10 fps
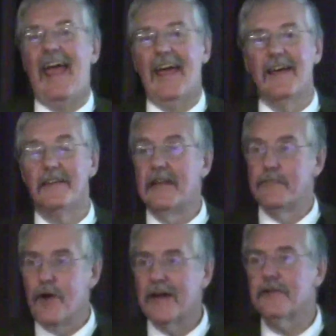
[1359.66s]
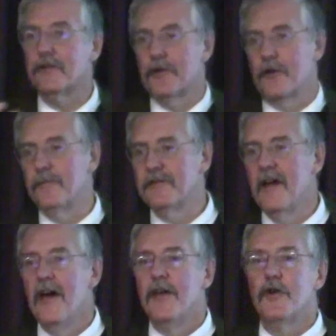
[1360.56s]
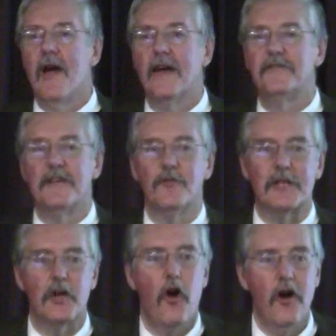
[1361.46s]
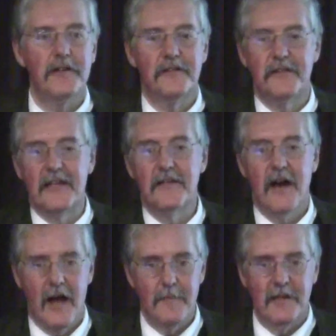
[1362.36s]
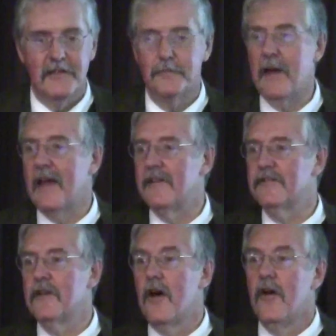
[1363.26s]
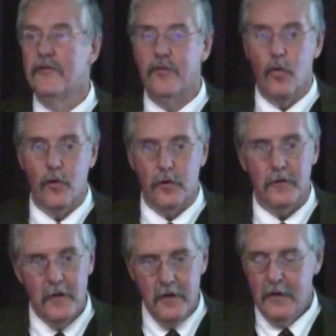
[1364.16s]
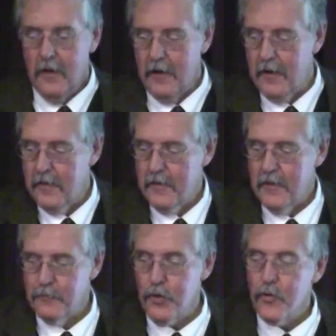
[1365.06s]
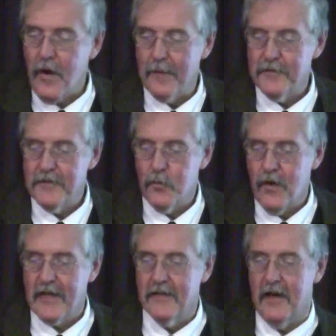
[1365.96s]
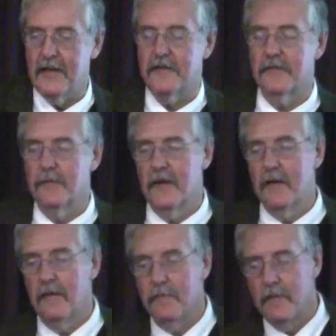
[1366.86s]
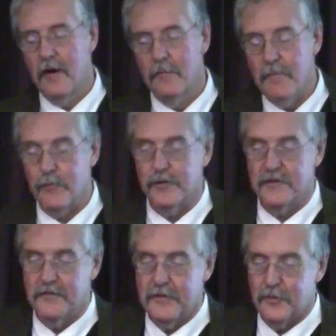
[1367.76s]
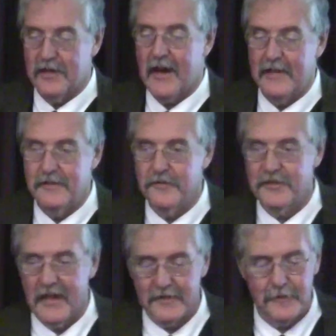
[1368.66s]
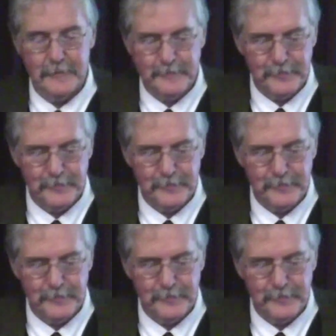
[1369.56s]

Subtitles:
and in practical terms, you have different costs in time and space for programs that recognize members of different kinds of sets.